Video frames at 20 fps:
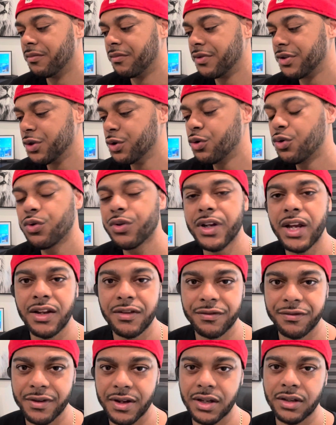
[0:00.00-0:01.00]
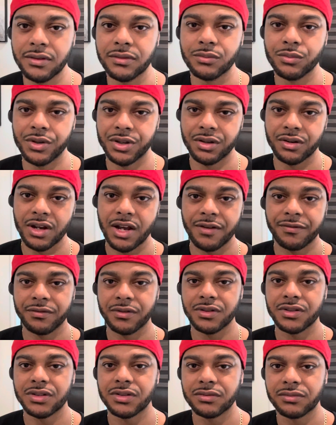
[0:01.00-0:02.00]
You create fate with your
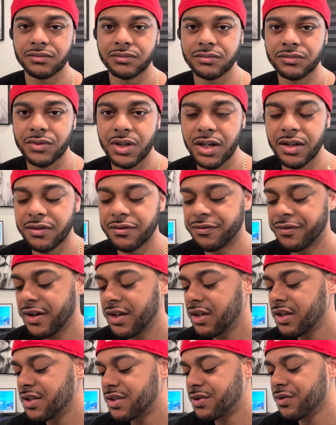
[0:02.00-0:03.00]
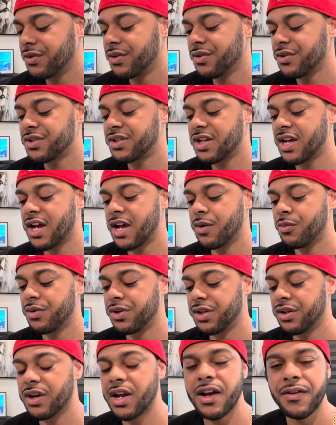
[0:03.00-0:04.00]
efforts, right? Fate gets on your side
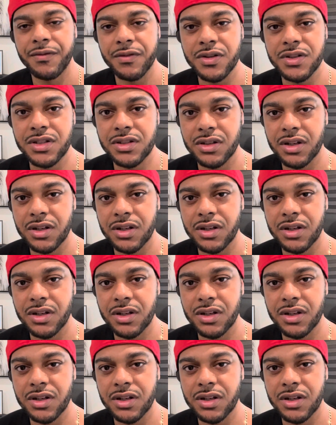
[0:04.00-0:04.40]
when your efforts